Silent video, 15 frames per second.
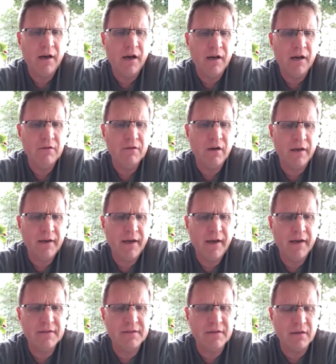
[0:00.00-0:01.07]
I, I,
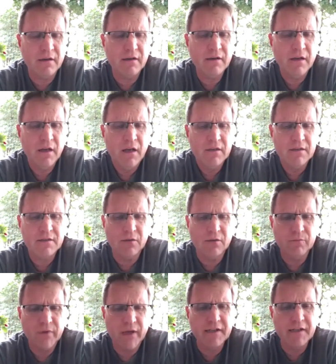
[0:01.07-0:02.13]
had uh,
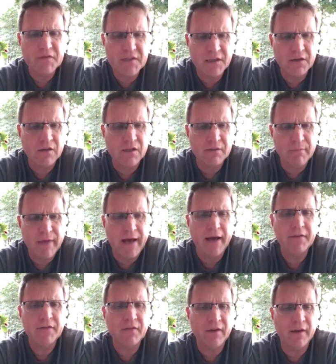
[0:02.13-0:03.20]
some native skill in
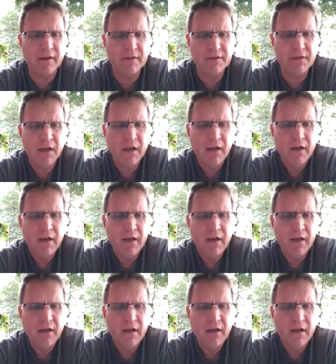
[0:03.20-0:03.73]
math and